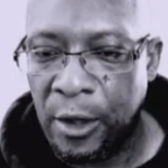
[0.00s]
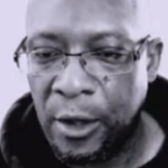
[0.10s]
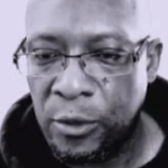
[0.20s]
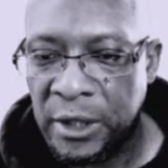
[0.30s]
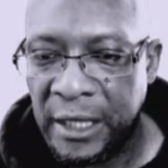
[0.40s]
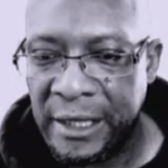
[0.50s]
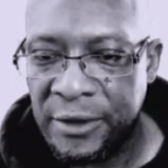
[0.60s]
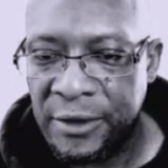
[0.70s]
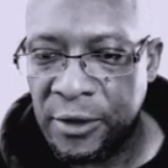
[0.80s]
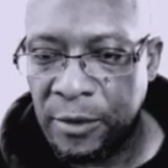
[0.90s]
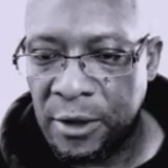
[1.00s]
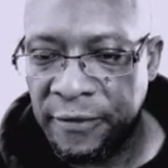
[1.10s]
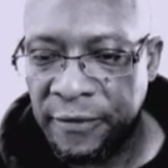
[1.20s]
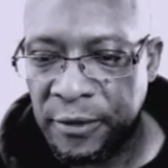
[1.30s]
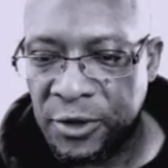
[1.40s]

Okay, so we're going for a